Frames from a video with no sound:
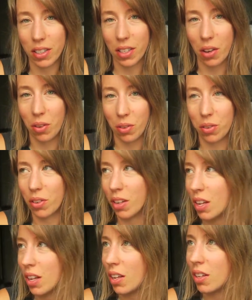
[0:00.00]
So
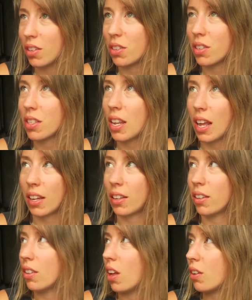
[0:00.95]
just
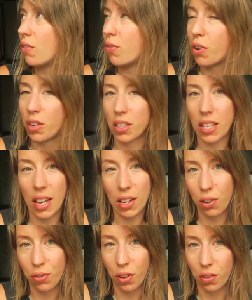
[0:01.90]
like, not for the
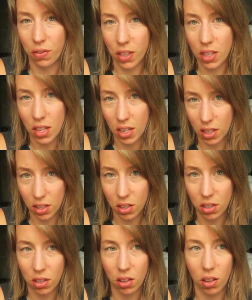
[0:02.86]
sake of
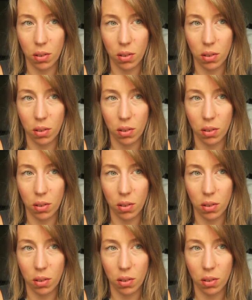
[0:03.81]
convenience,